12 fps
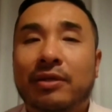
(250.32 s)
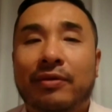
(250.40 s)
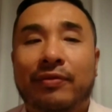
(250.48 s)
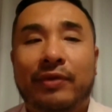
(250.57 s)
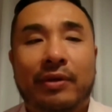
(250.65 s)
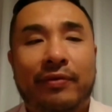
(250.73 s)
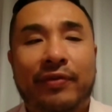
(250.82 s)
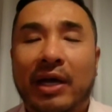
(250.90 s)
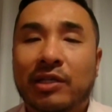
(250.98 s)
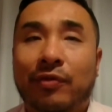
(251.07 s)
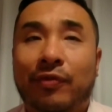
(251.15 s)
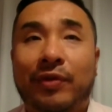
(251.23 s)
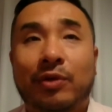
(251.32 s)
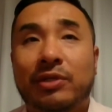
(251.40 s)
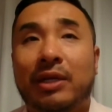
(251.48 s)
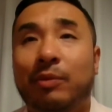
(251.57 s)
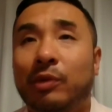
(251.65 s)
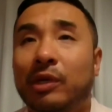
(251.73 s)
of, of fossil
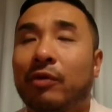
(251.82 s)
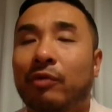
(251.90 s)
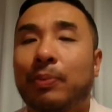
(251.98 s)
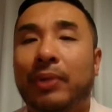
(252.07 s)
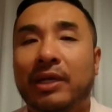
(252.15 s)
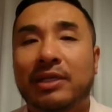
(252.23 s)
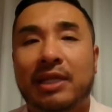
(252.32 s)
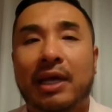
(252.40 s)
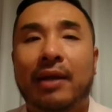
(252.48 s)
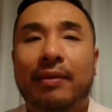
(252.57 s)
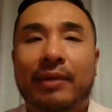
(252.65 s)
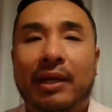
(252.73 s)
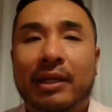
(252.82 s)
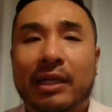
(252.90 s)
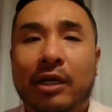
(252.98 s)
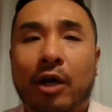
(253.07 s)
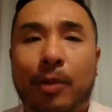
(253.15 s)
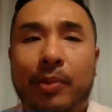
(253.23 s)
fuels, and we can replace that and
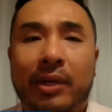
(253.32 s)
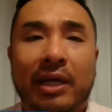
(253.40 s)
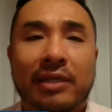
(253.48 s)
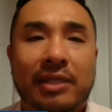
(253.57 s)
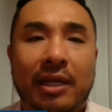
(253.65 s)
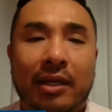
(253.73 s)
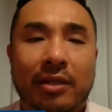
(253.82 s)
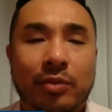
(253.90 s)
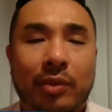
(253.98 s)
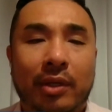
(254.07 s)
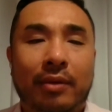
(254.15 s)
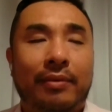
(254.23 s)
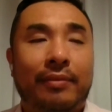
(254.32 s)
decarbonize that wow. as well.